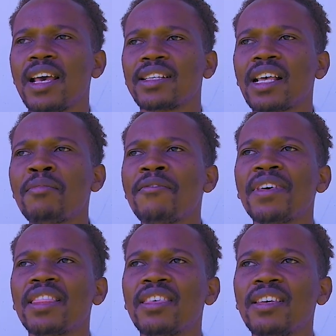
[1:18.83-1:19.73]
Some of
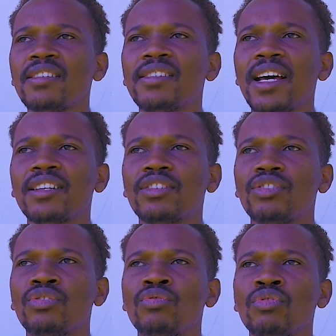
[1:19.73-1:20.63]
the things that
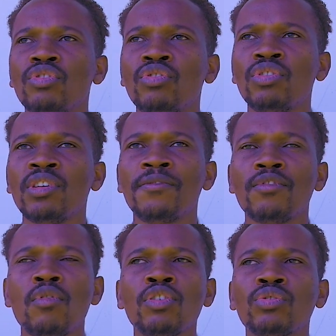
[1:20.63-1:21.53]
if
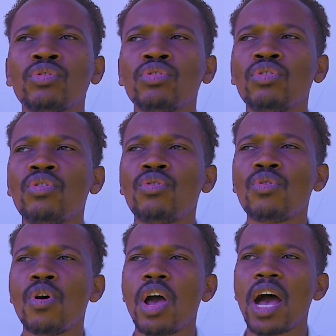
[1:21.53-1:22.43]
you want to
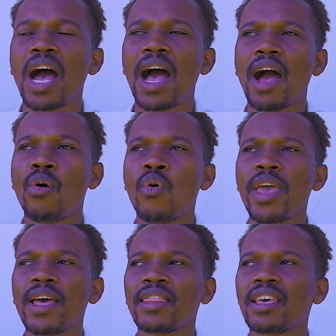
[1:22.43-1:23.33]
know
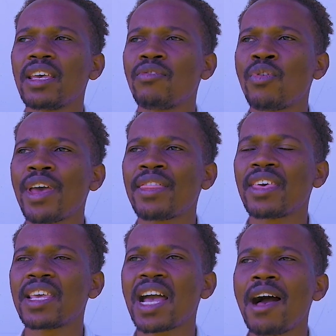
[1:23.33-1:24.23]
where
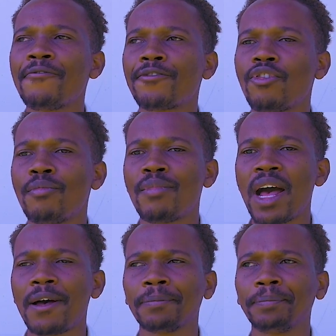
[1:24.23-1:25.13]
they come from,
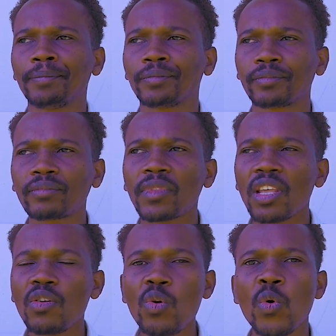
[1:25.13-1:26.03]

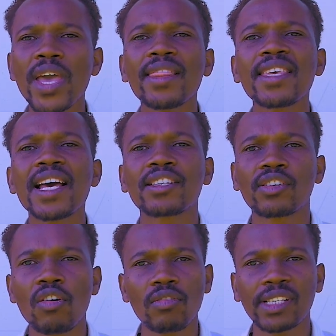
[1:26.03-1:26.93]
where their
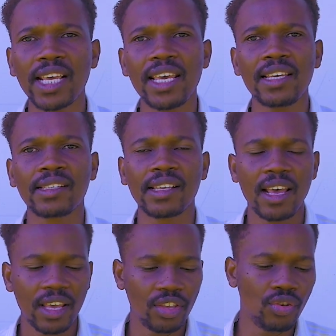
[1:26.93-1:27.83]
source is,
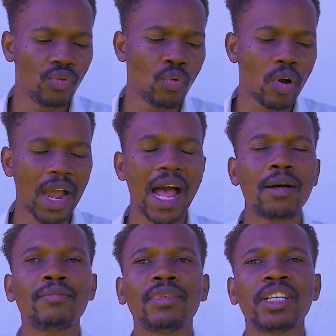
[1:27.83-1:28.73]
you will
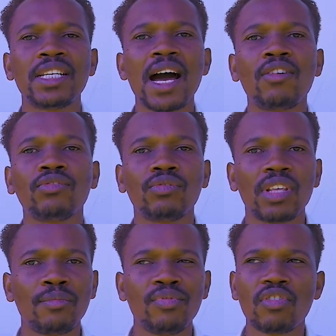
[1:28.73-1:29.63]
come down to
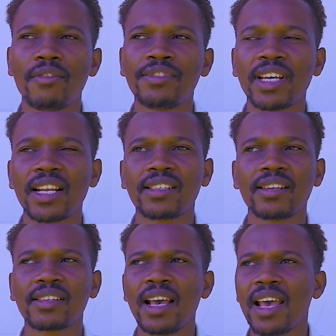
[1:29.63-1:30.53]
the book of Genesis.